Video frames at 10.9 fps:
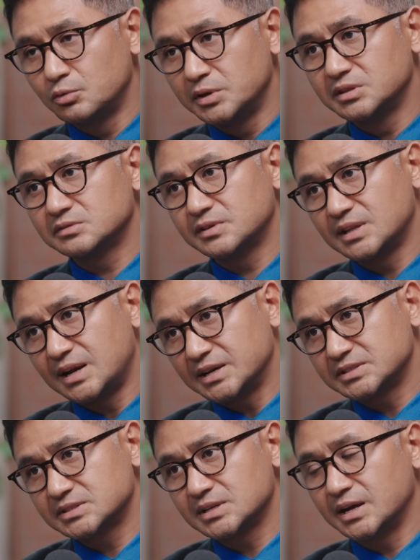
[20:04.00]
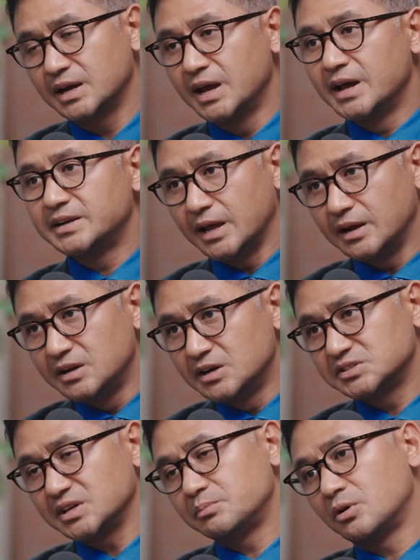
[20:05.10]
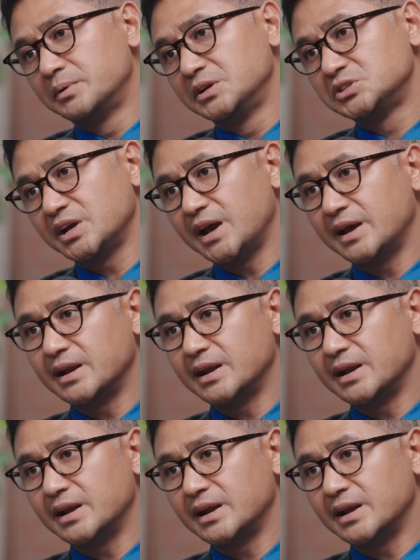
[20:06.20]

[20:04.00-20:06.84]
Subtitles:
doing this for the last 10 years at Property Share,